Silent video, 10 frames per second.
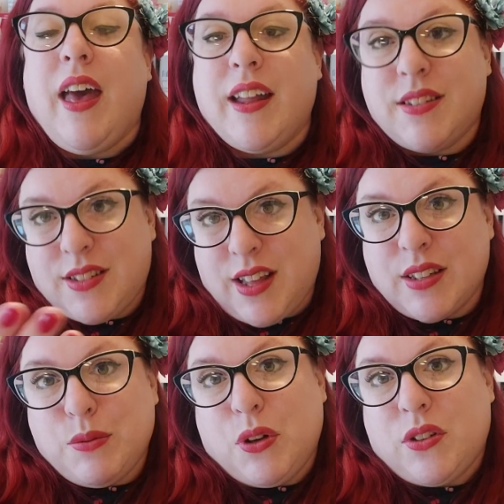And
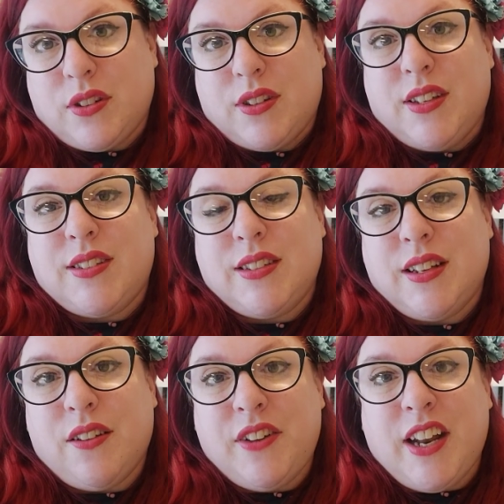that's what this
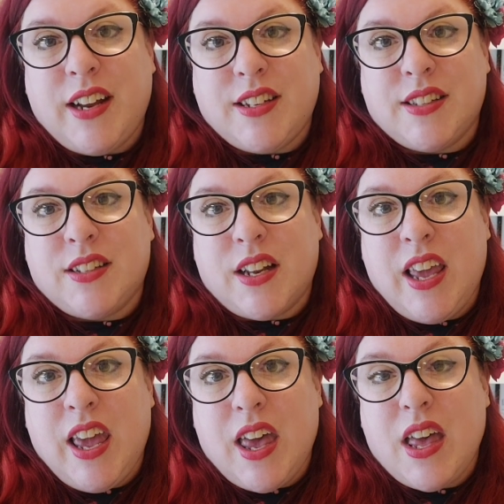lovely lady has done
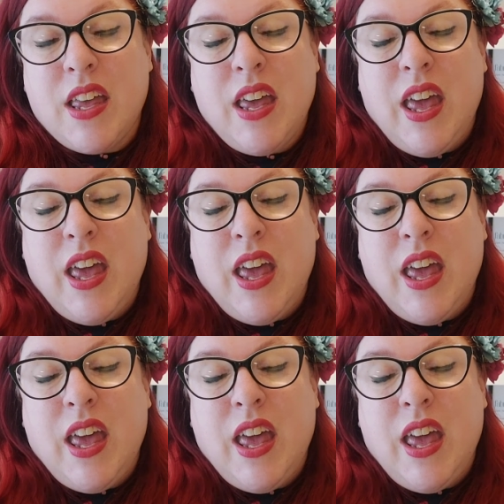here.